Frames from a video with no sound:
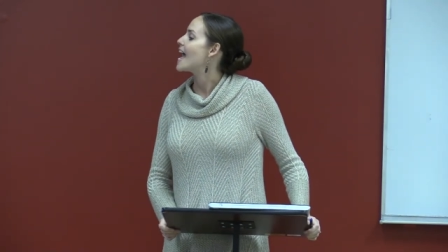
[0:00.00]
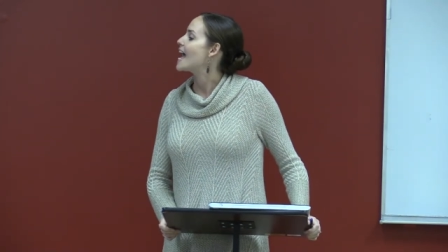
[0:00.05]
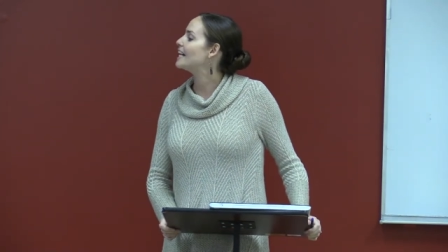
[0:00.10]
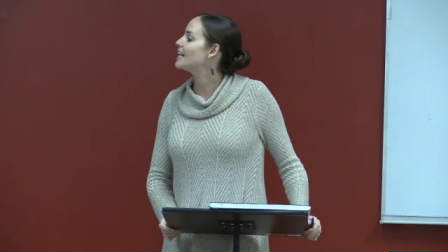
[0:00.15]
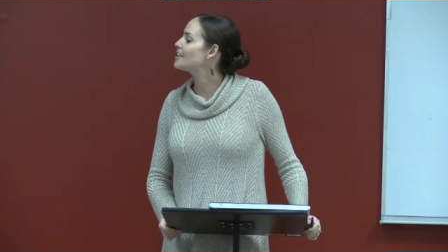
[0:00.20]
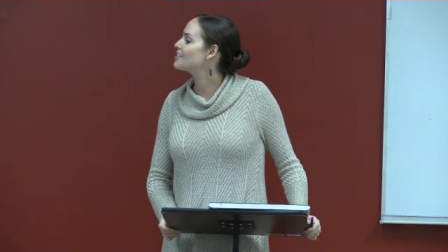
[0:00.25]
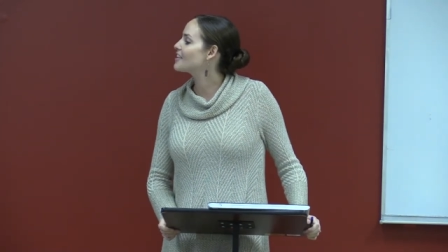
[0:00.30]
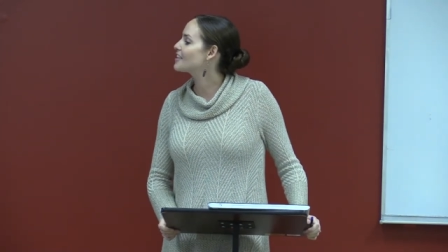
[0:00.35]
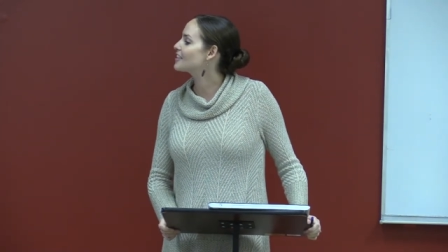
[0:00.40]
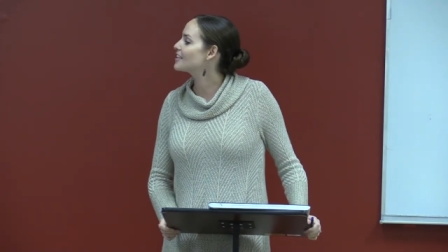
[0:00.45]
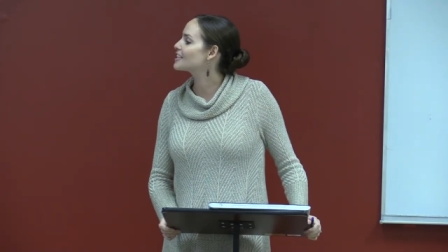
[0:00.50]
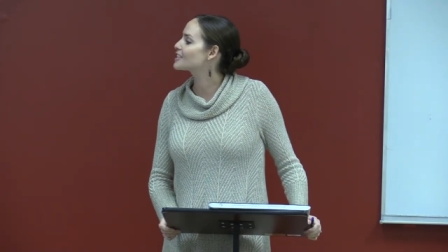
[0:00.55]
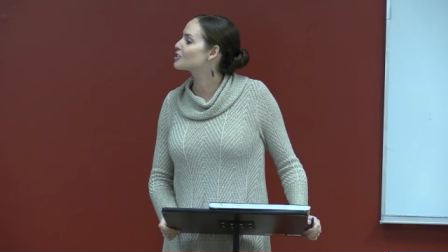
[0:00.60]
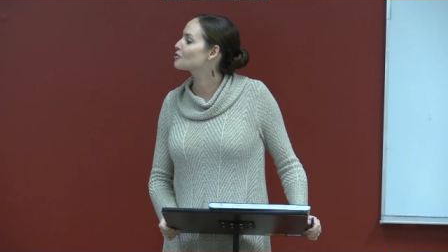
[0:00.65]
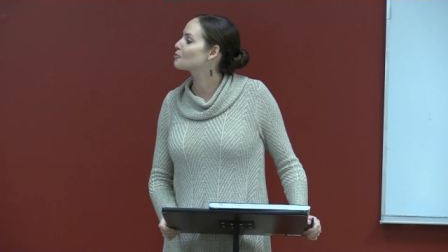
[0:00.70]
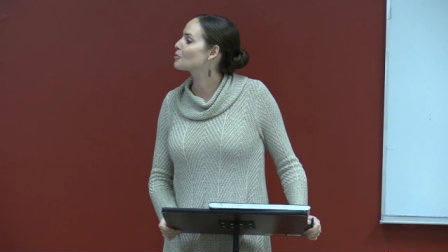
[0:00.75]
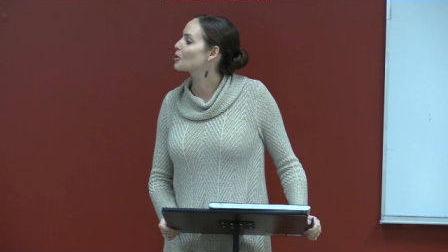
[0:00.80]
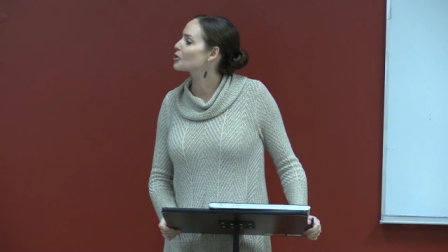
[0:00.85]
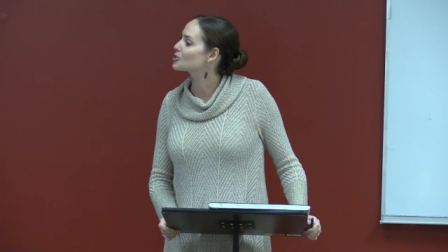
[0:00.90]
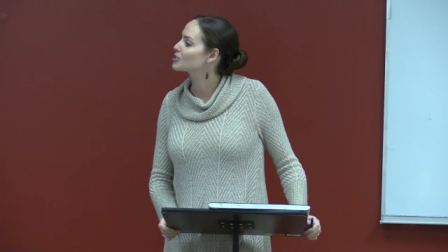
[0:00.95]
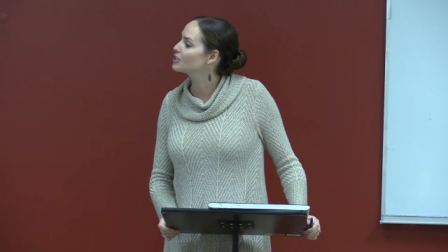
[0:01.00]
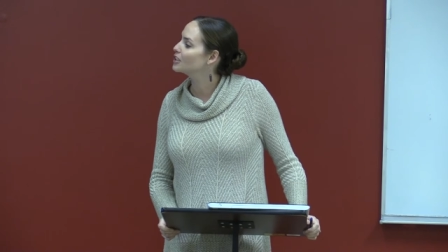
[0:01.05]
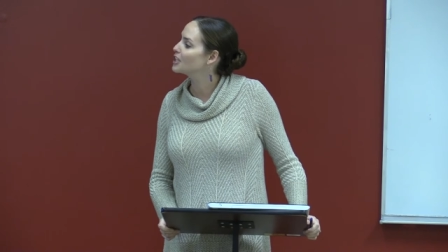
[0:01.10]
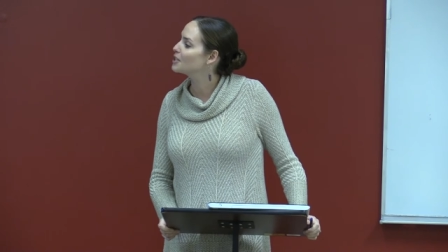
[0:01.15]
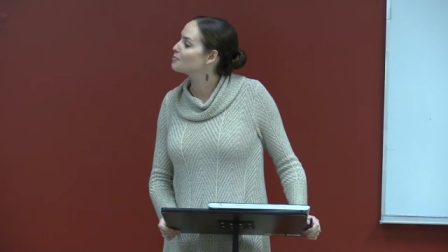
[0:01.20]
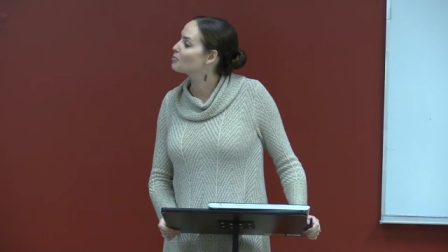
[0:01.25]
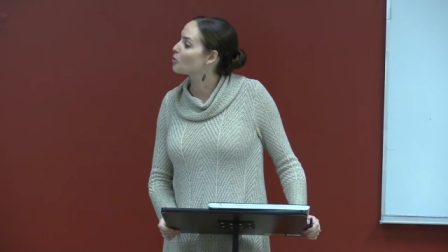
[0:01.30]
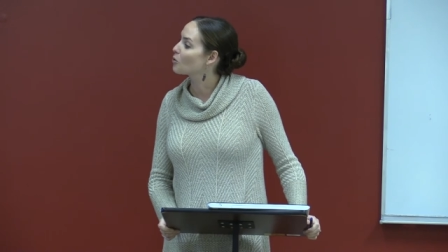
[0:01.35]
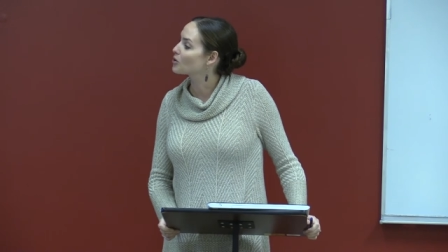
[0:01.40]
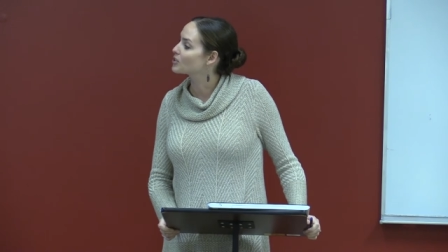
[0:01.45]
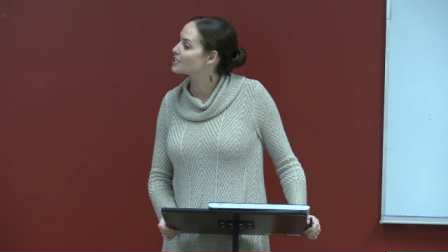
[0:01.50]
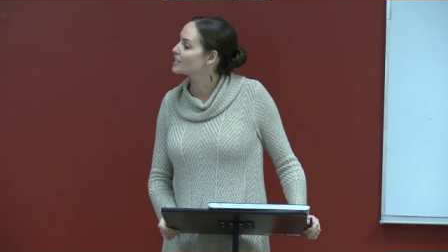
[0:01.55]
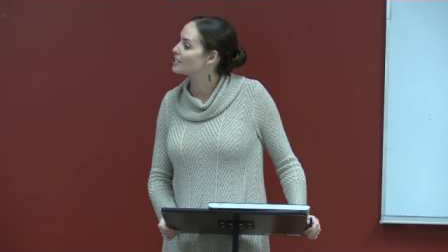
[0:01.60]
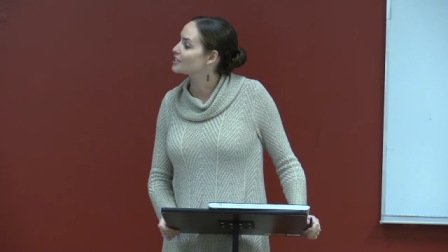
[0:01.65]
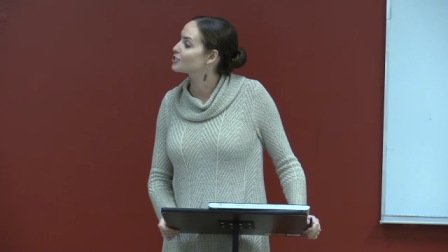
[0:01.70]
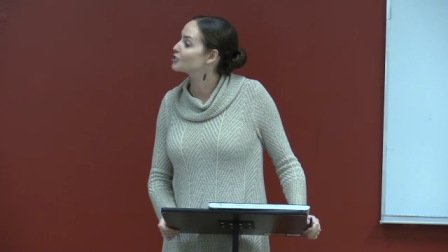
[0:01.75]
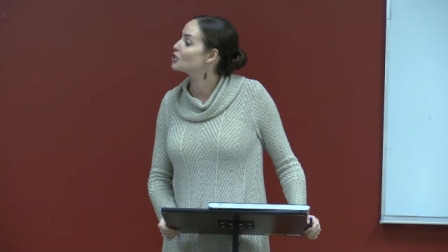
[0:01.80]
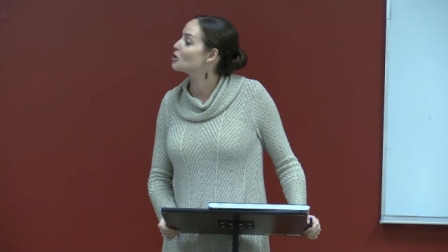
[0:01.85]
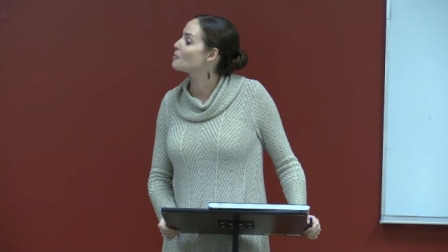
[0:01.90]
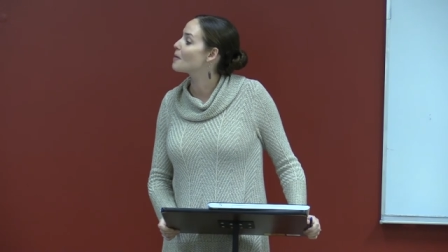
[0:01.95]
anything that is of personal
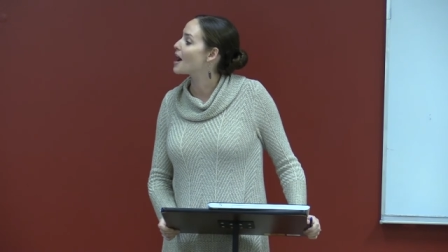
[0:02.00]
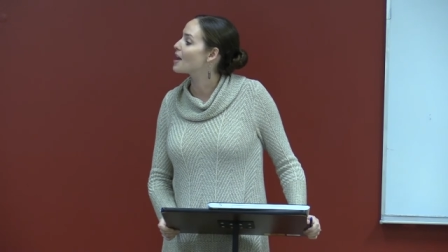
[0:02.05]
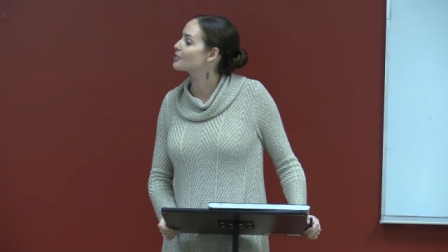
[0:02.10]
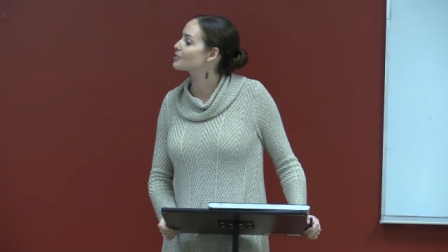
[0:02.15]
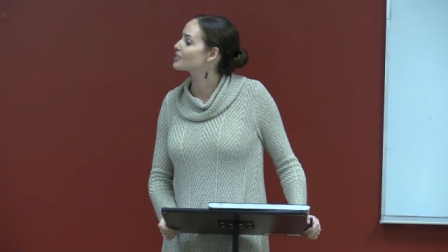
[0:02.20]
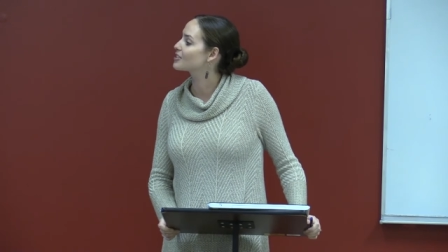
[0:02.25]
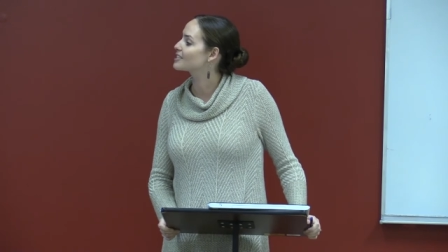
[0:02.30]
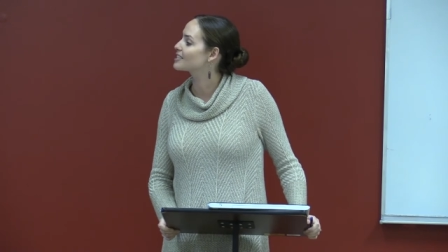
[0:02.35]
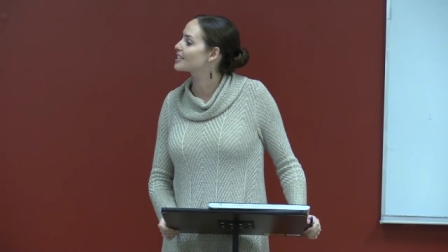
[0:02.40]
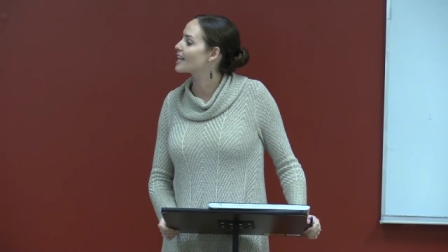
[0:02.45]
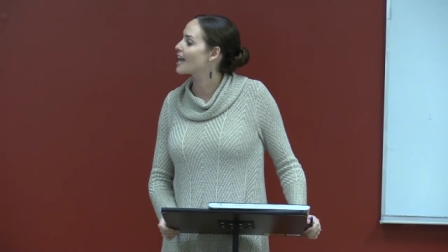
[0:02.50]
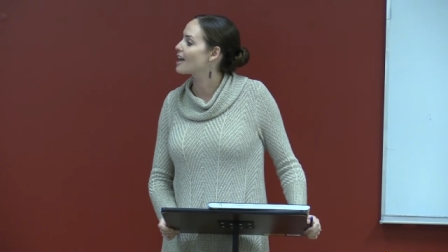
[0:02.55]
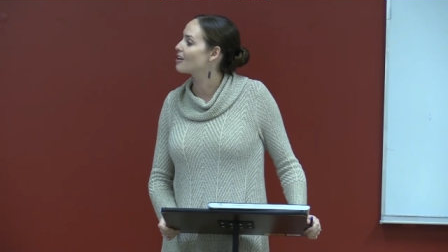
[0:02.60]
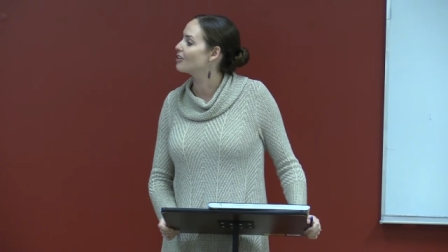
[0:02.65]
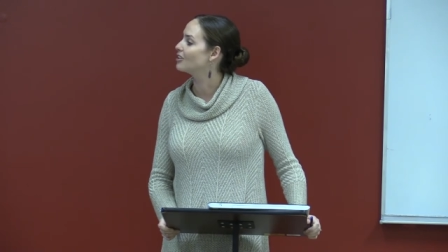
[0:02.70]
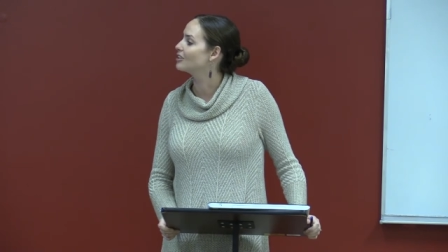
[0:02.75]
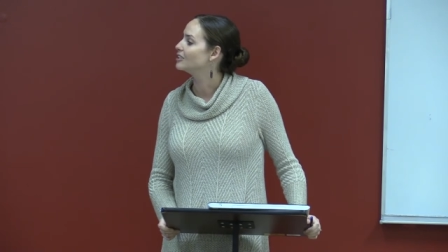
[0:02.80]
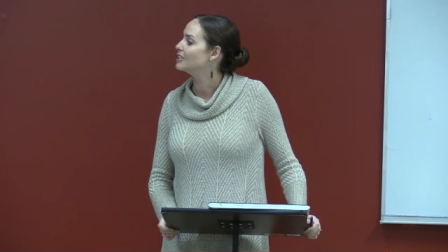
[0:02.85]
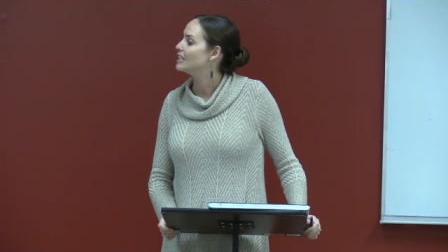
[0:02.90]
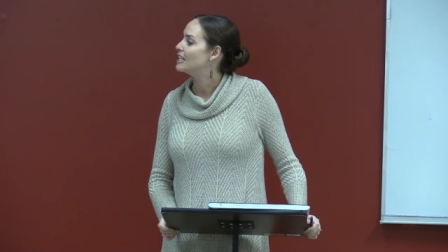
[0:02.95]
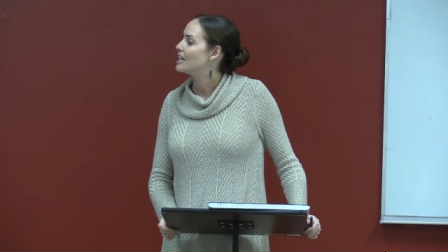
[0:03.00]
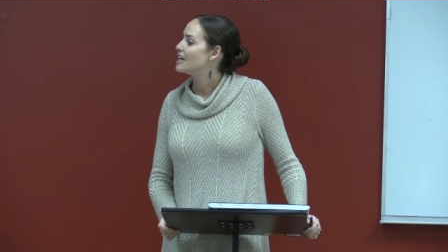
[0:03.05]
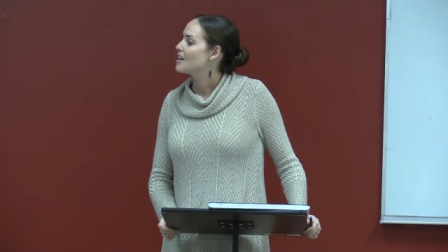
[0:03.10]
importance, no matter the scale.